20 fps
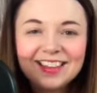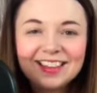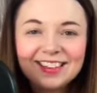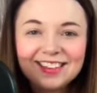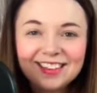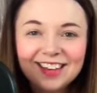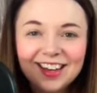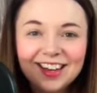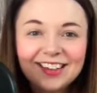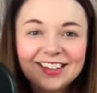this
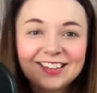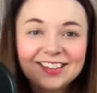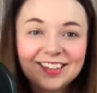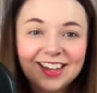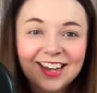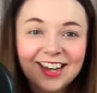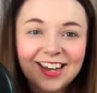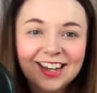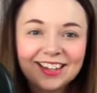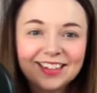tiger's
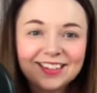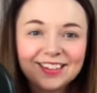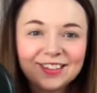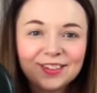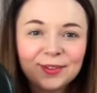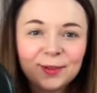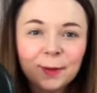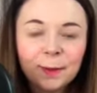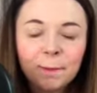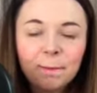
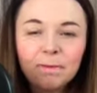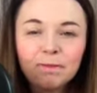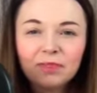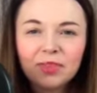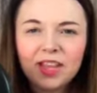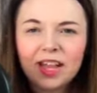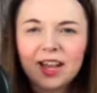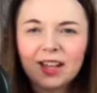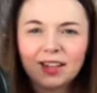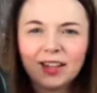eyes
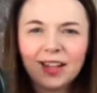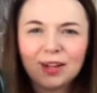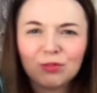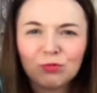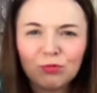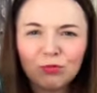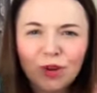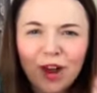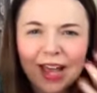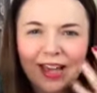are like
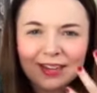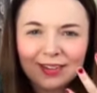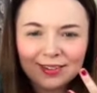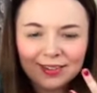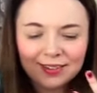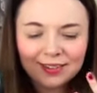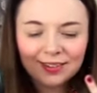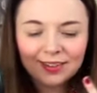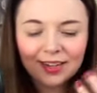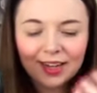red.
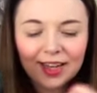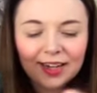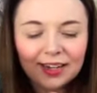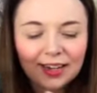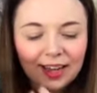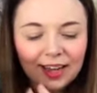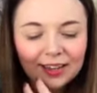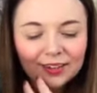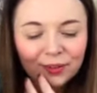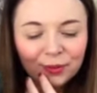
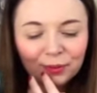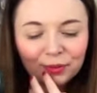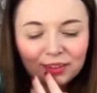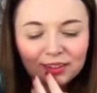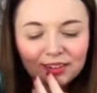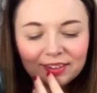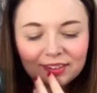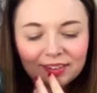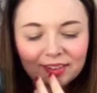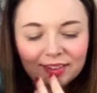And I don't
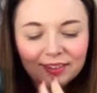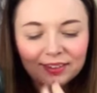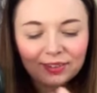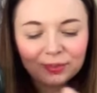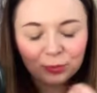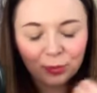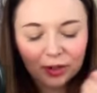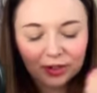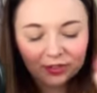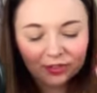think that
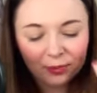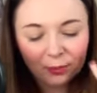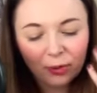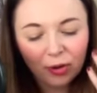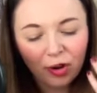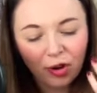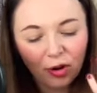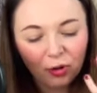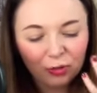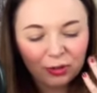well, they're
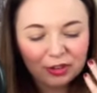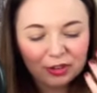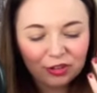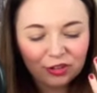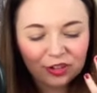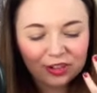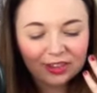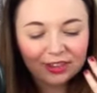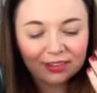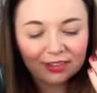more
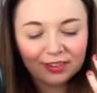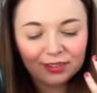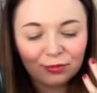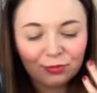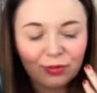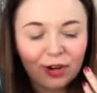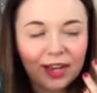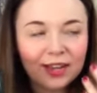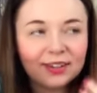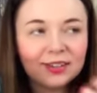orangey than
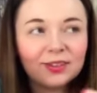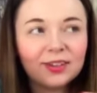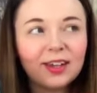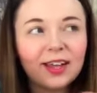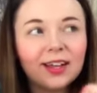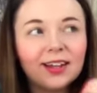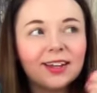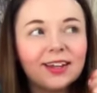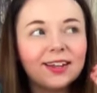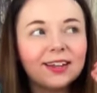red.
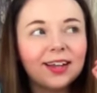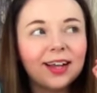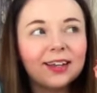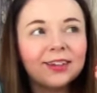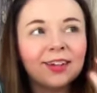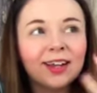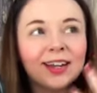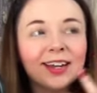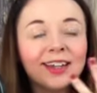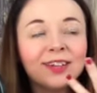I,
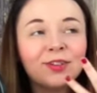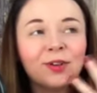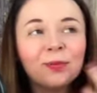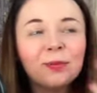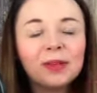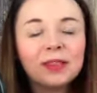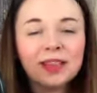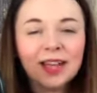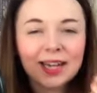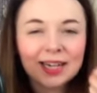and I don't
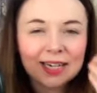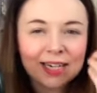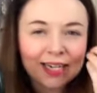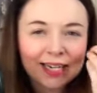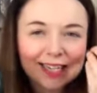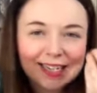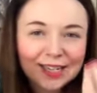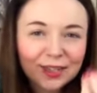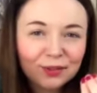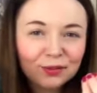mean that in
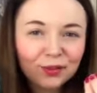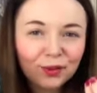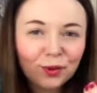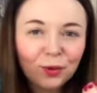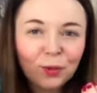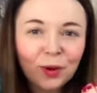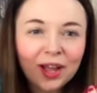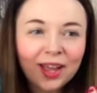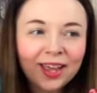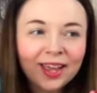an evil
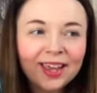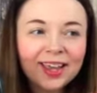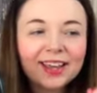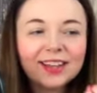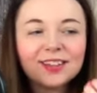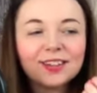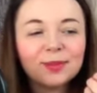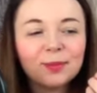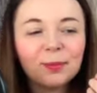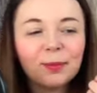way.
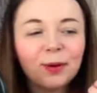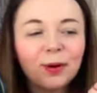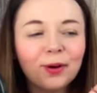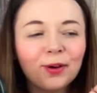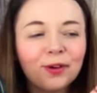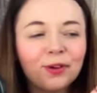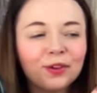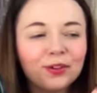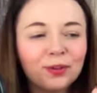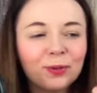It's
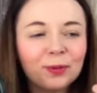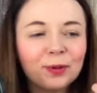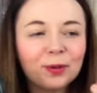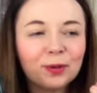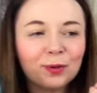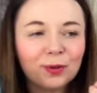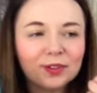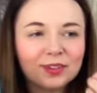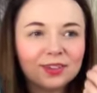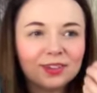more coming
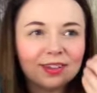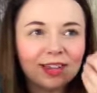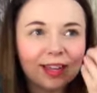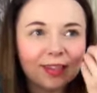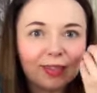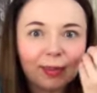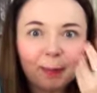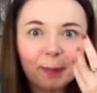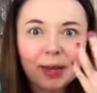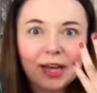across as
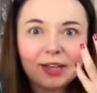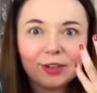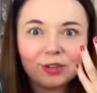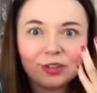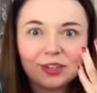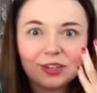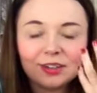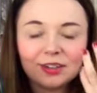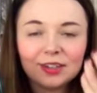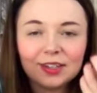like the
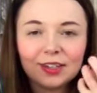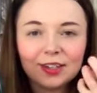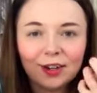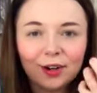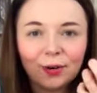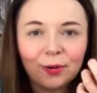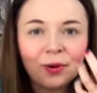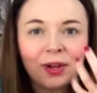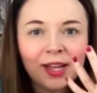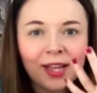passion, you
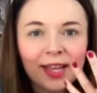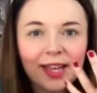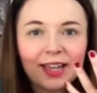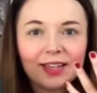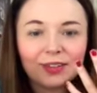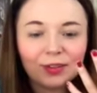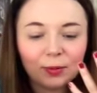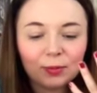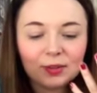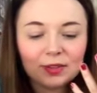know?
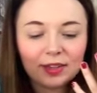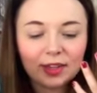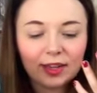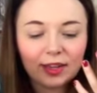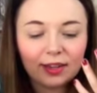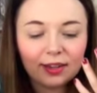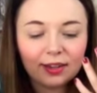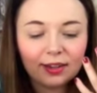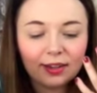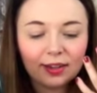It's almost
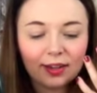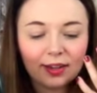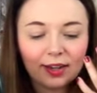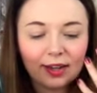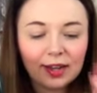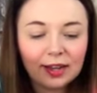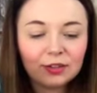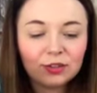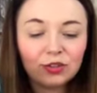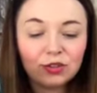like
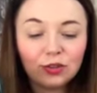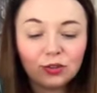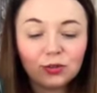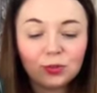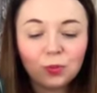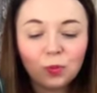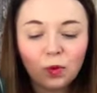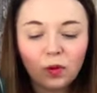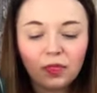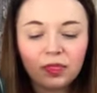I just
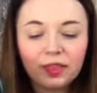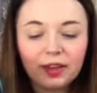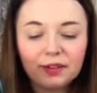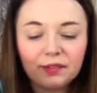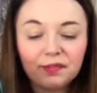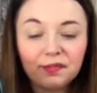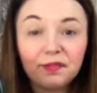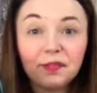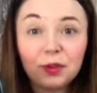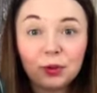want that
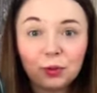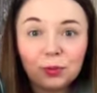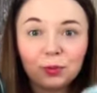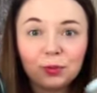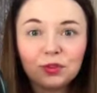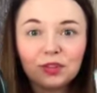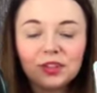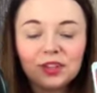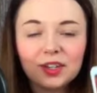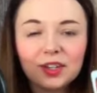
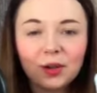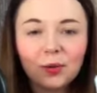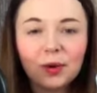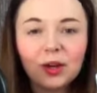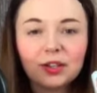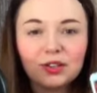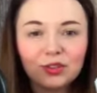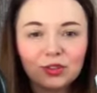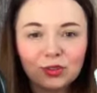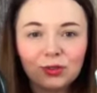food, you know?
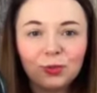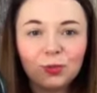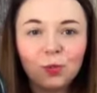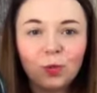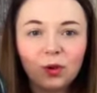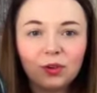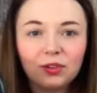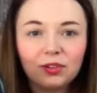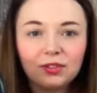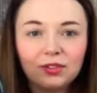I just
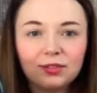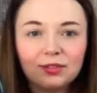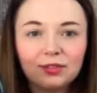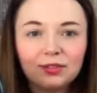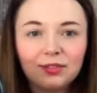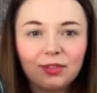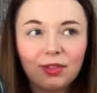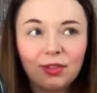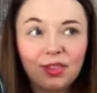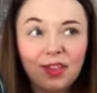want
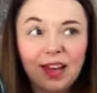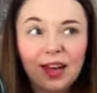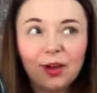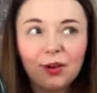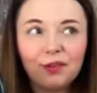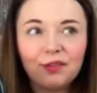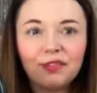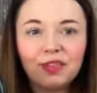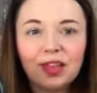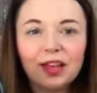that
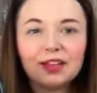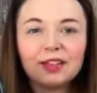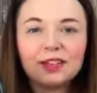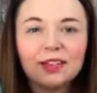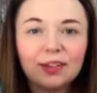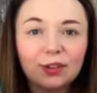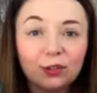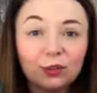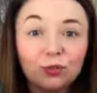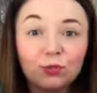over there because
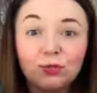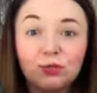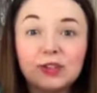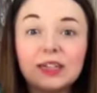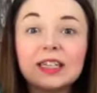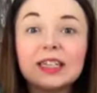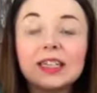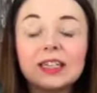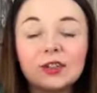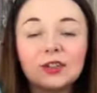it looks
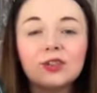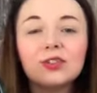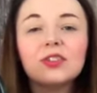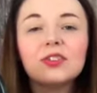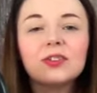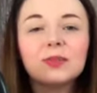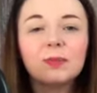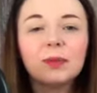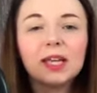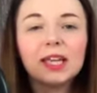really good
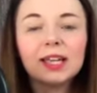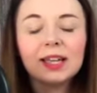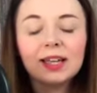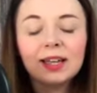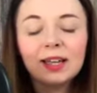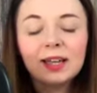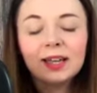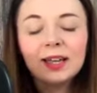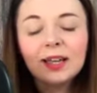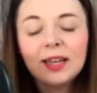to me
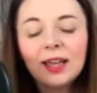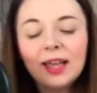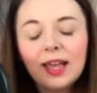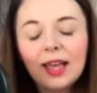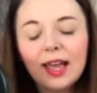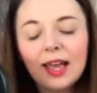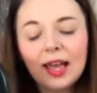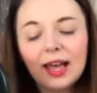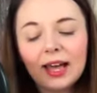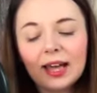
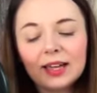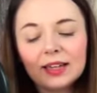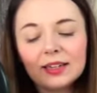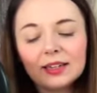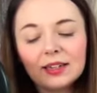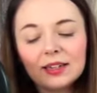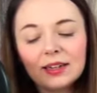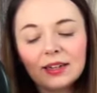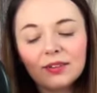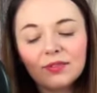
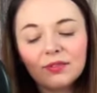and